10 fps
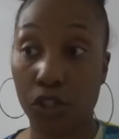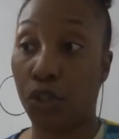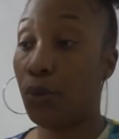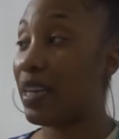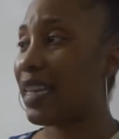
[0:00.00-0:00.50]
So
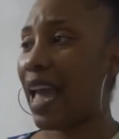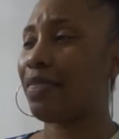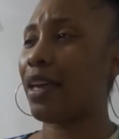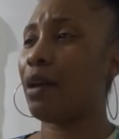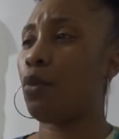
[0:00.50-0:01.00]
you can
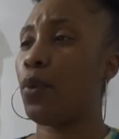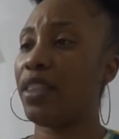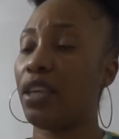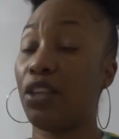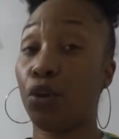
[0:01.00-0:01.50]
get them
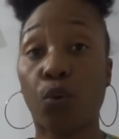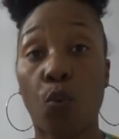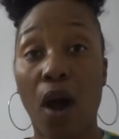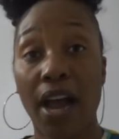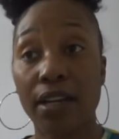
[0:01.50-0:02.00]
with either
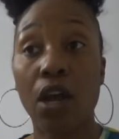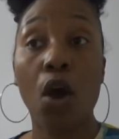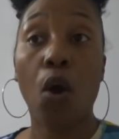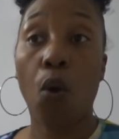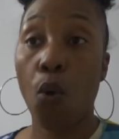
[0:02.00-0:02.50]
one
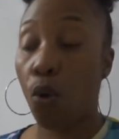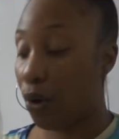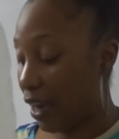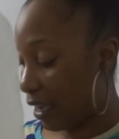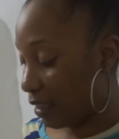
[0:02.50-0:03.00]

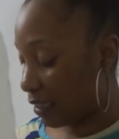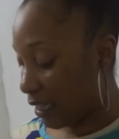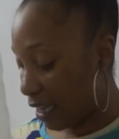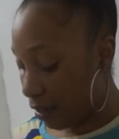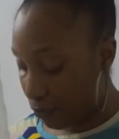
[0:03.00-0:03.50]
or in the
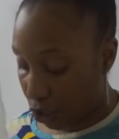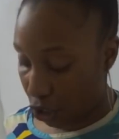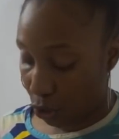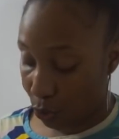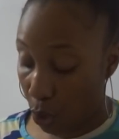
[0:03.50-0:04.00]
set of
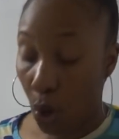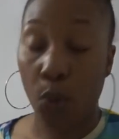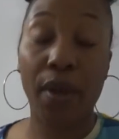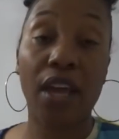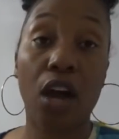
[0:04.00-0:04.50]
two.
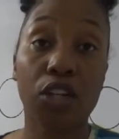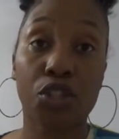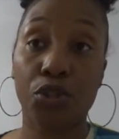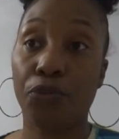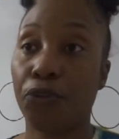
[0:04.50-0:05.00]
We got
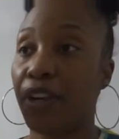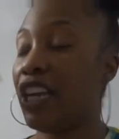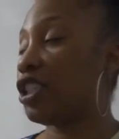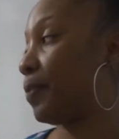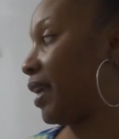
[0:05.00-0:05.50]
two for
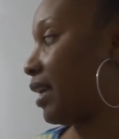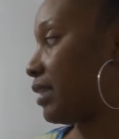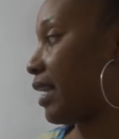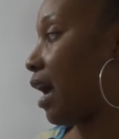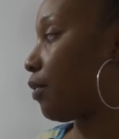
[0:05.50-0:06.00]
each
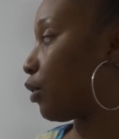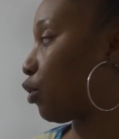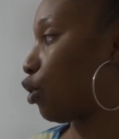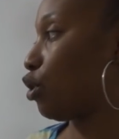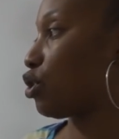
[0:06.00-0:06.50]
because now the
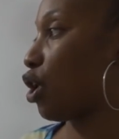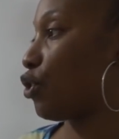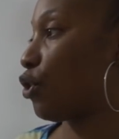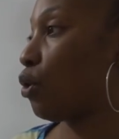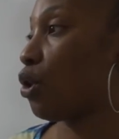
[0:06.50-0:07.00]
girls
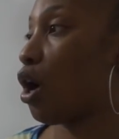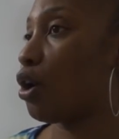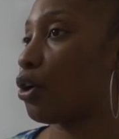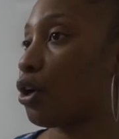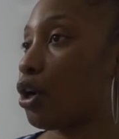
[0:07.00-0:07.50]
are no
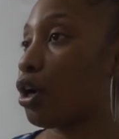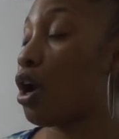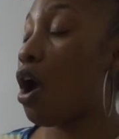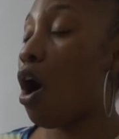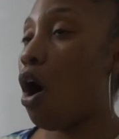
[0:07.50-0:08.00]

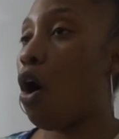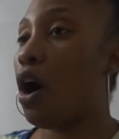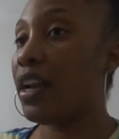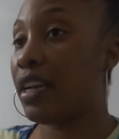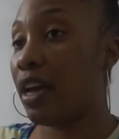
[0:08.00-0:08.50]
longer
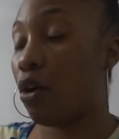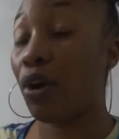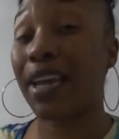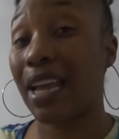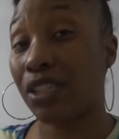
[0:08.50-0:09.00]
on
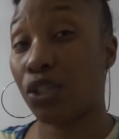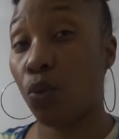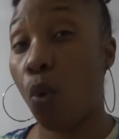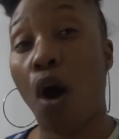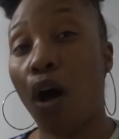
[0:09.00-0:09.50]
or against
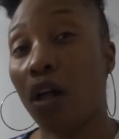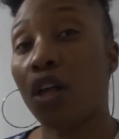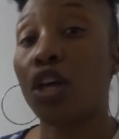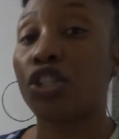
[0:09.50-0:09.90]
the wall.